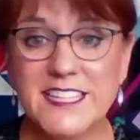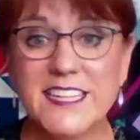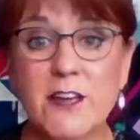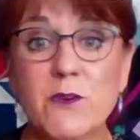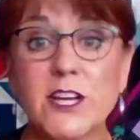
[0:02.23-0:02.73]

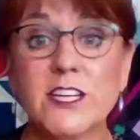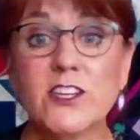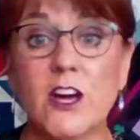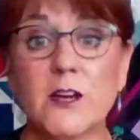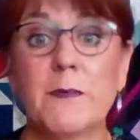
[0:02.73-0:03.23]
Today we're going to
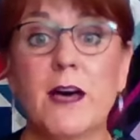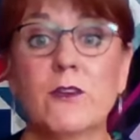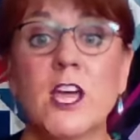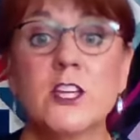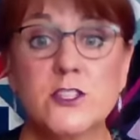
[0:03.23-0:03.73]
talk about
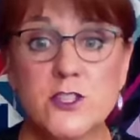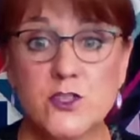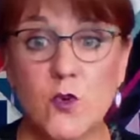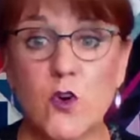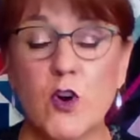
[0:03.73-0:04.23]

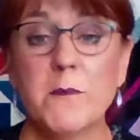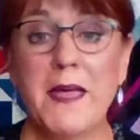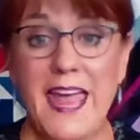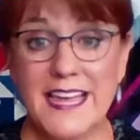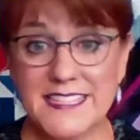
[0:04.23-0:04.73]
storm
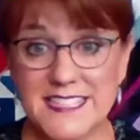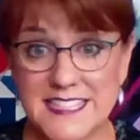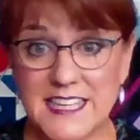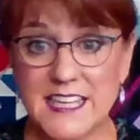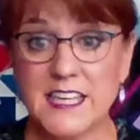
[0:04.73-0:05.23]
at
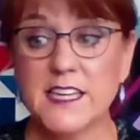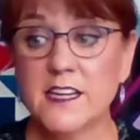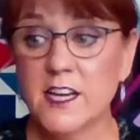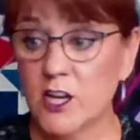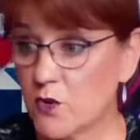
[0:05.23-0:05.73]
sea
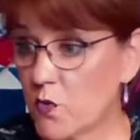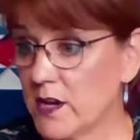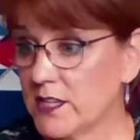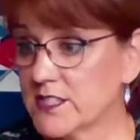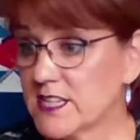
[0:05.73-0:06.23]
quilts.